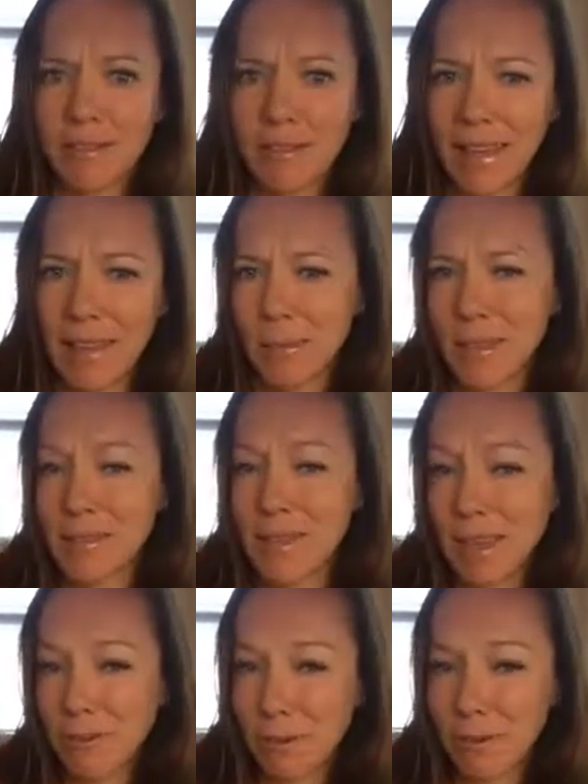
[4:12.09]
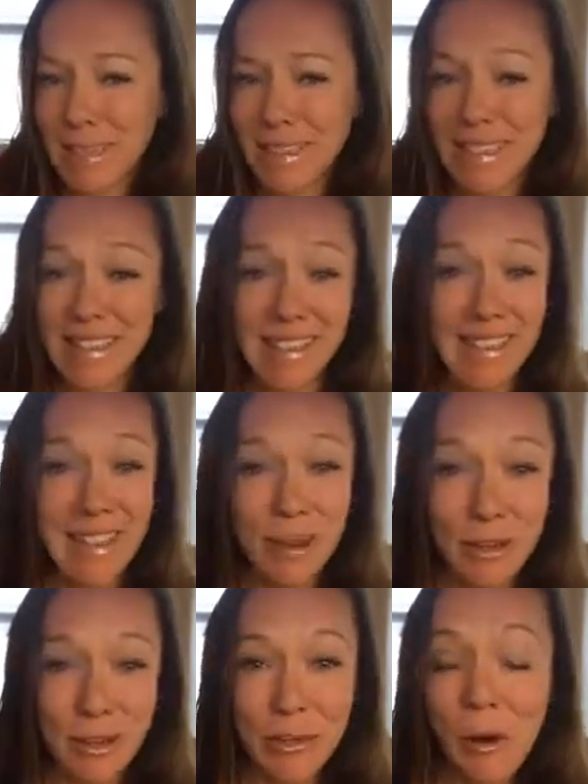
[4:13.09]
And when you say fermented, isn't
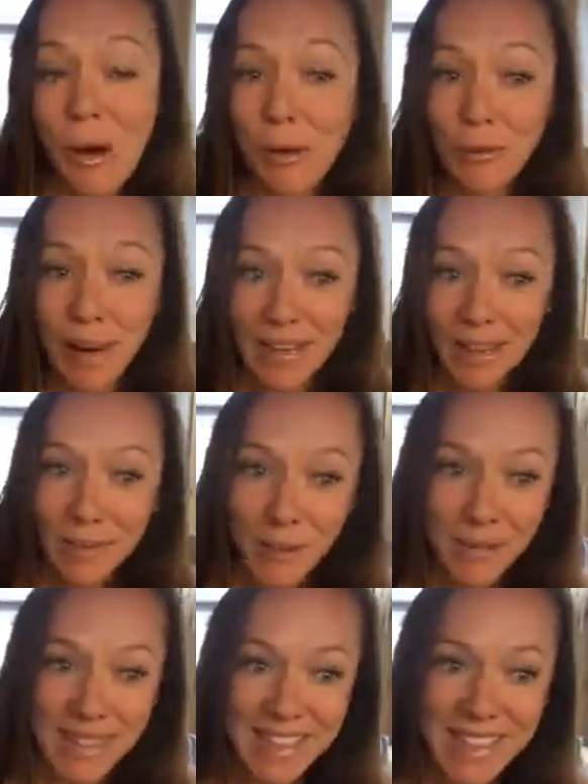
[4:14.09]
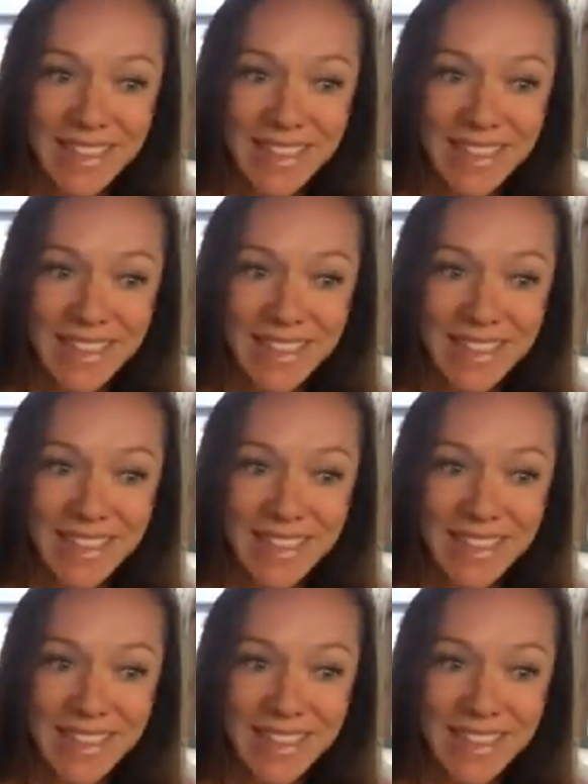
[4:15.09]
sourdough already fermented?